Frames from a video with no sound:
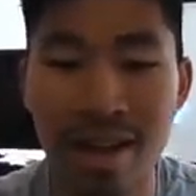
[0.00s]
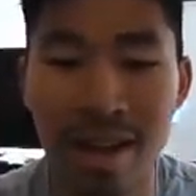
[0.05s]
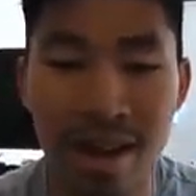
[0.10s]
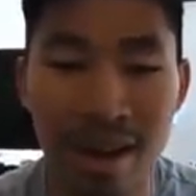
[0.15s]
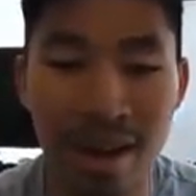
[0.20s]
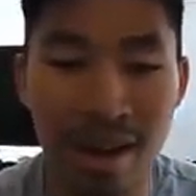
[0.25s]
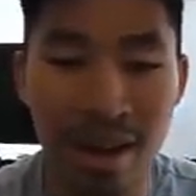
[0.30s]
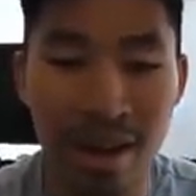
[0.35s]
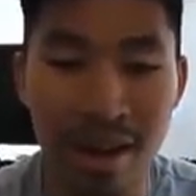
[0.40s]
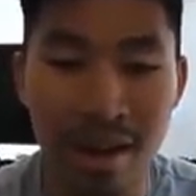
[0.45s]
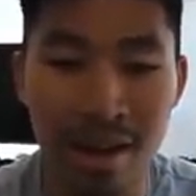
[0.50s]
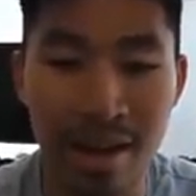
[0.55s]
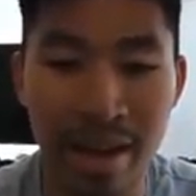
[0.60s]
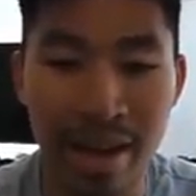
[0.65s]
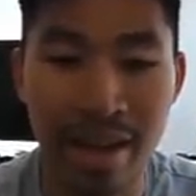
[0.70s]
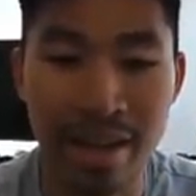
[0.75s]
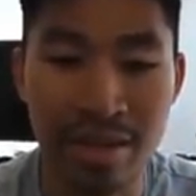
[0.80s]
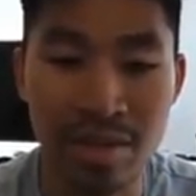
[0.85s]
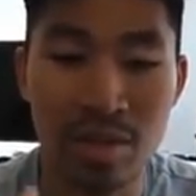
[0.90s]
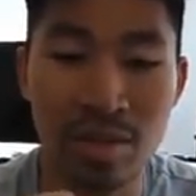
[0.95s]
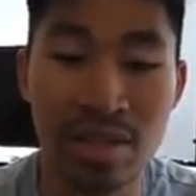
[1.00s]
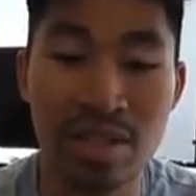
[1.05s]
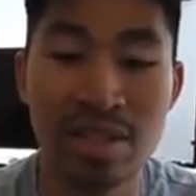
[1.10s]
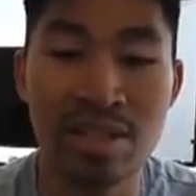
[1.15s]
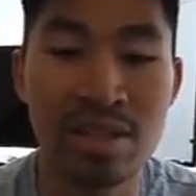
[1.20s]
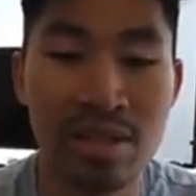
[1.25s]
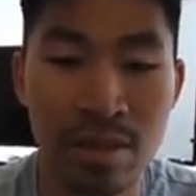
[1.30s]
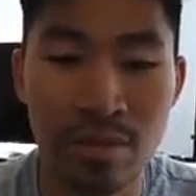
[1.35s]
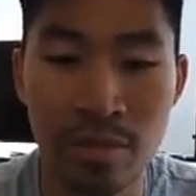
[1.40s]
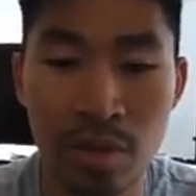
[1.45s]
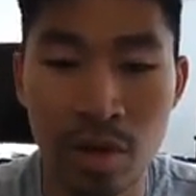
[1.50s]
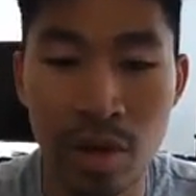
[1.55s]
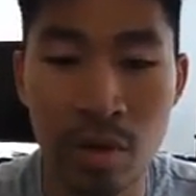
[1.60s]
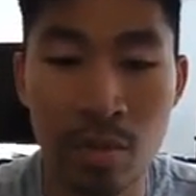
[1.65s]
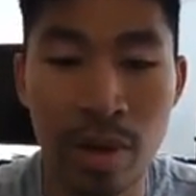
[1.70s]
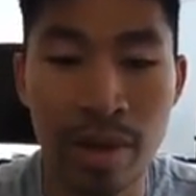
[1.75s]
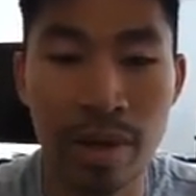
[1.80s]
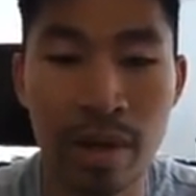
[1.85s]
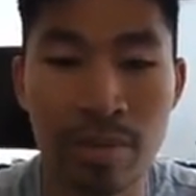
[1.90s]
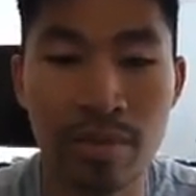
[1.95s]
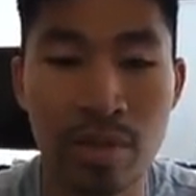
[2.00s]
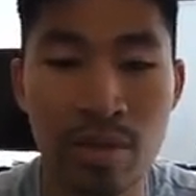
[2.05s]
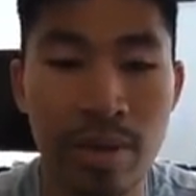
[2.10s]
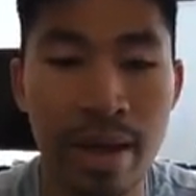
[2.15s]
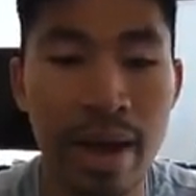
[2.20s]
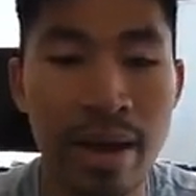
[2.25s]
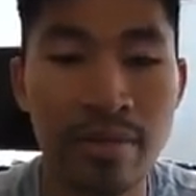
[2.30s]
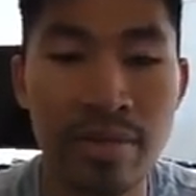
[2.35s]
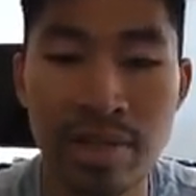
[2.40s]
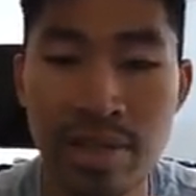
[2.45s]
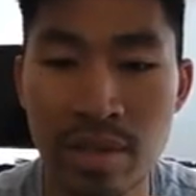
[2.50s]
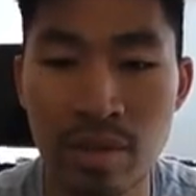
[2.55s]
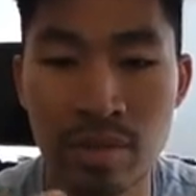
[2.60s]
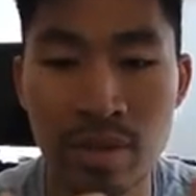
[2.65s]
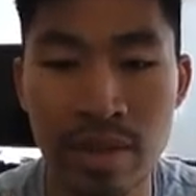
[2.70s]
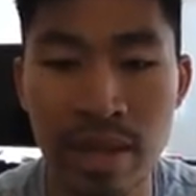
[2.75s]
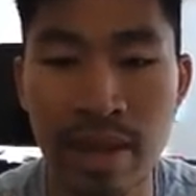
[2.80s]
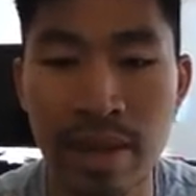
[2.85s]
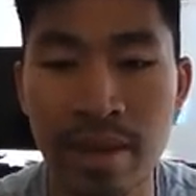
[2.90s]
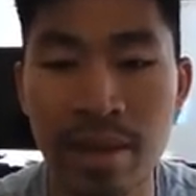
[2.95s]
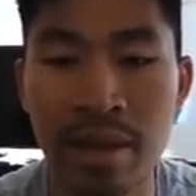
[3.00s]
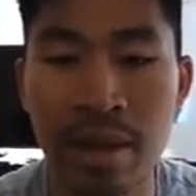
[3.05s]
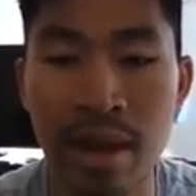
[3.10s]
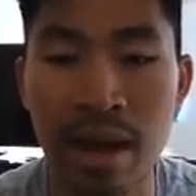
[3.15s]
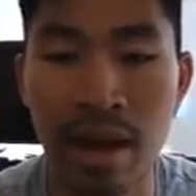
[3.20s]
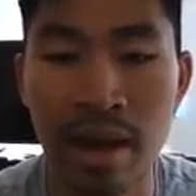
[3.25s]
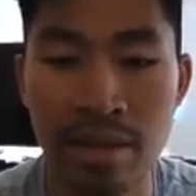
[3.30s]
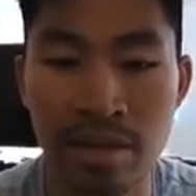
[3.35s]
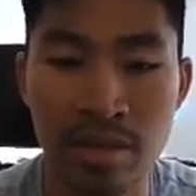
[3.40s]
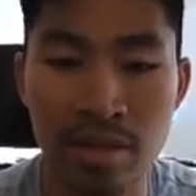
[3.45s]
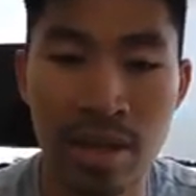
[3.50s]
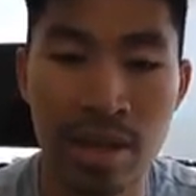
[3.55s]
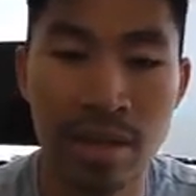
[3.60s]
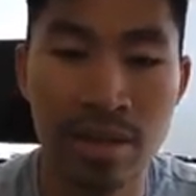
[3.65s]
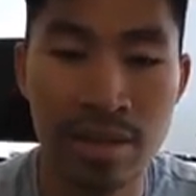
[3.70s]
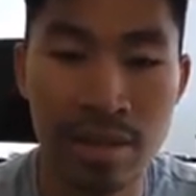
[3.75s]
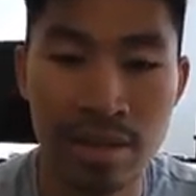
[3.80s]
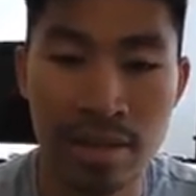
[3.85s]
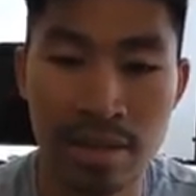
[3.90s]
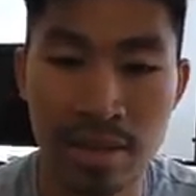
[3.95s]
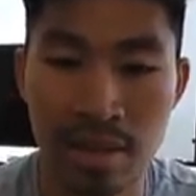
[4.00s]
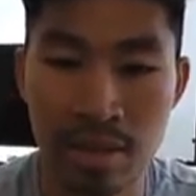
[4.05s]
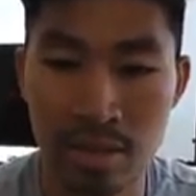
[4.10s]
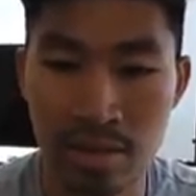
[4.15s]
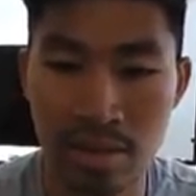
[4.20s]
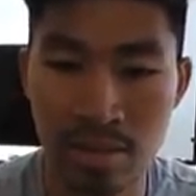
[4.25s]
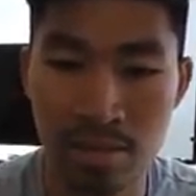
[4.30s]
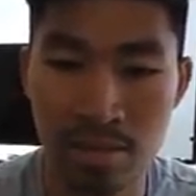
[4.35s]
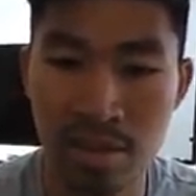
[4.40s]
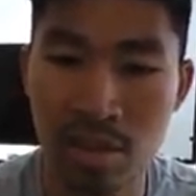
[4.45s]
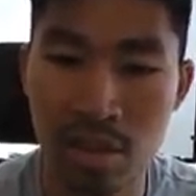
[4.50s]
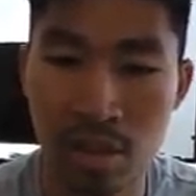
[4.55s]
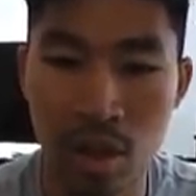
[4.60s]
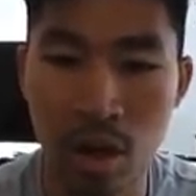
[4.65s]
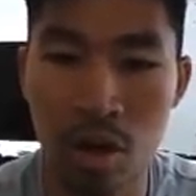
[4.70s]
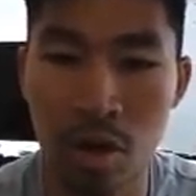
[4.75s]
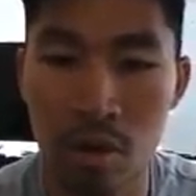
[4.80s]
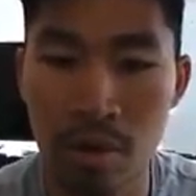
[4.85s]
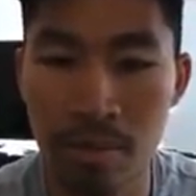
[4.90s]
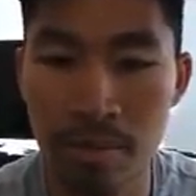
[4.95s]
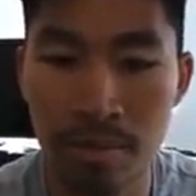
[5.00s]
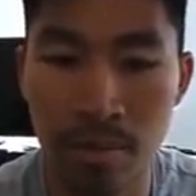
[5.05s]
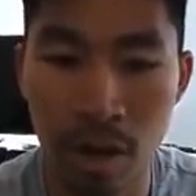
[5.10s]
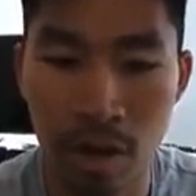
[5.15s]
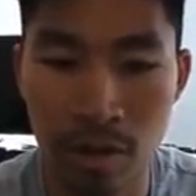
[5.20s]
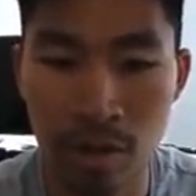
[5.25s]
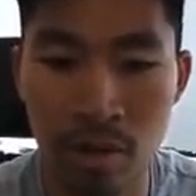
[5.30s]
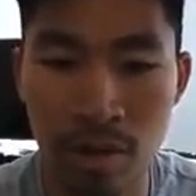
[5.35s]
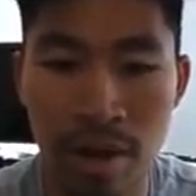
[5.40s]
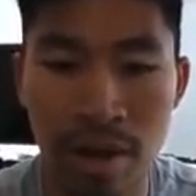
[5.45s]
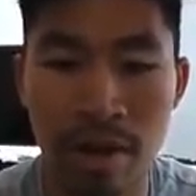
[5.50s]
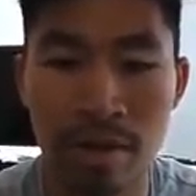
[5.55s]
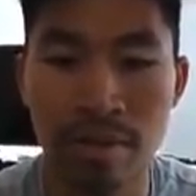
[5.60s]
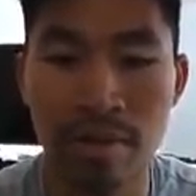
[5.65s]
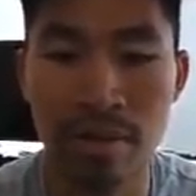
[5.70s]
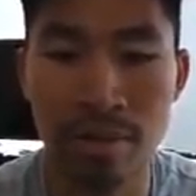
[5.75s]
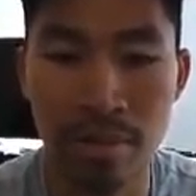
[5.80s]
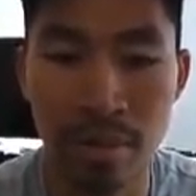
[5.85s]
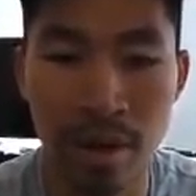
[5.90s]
And so this is the view I wake up to every single day. As you guys can see, there's some snow on the ground.